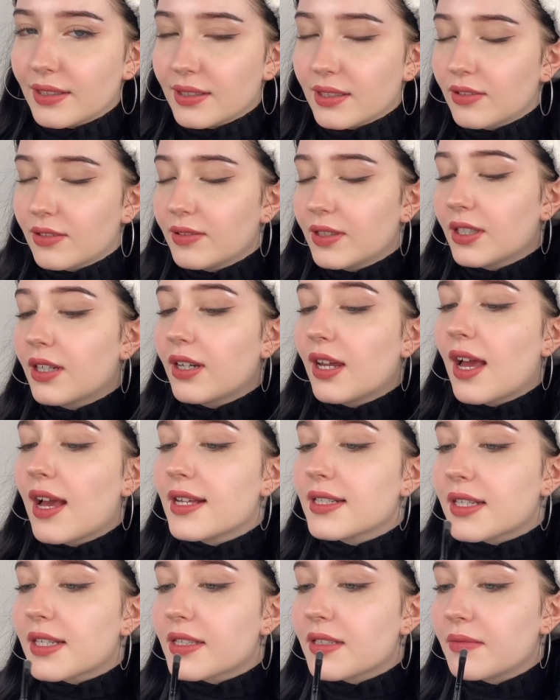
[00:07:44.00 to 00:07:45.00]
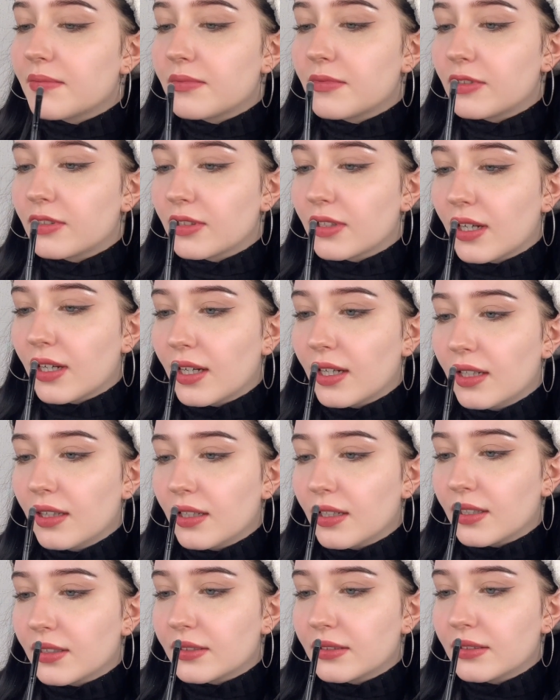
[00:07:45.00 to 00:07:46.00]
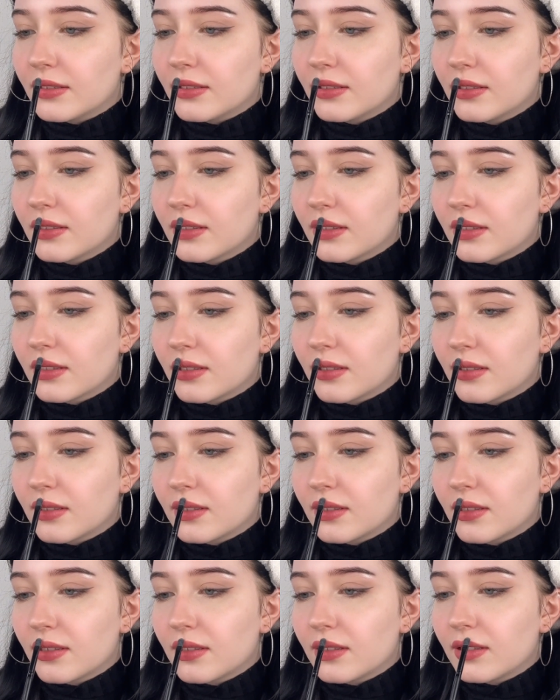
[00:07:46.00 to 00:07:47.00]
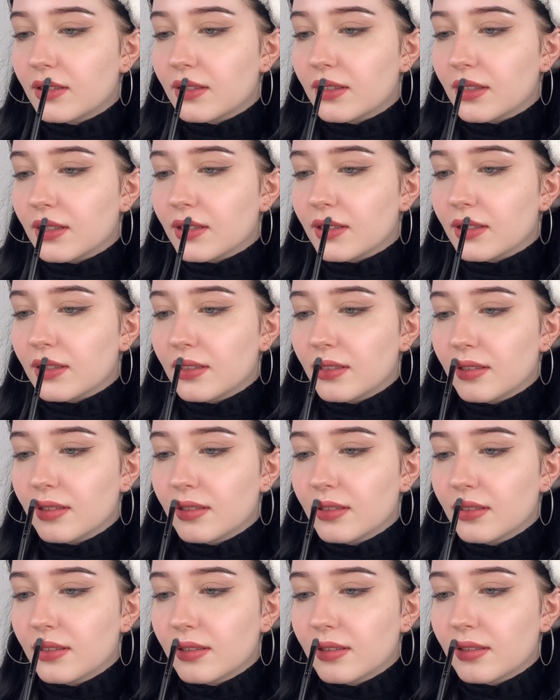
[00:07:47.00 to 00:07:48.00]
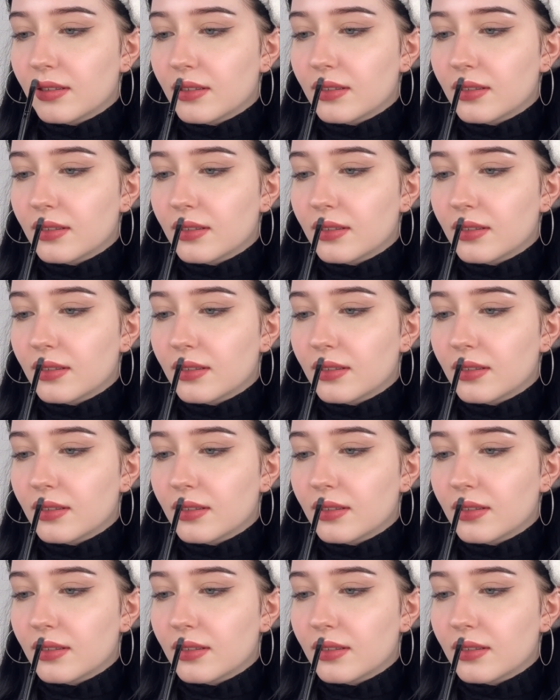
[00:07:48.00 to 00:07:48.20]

now we're gonna add some more highlighter right here.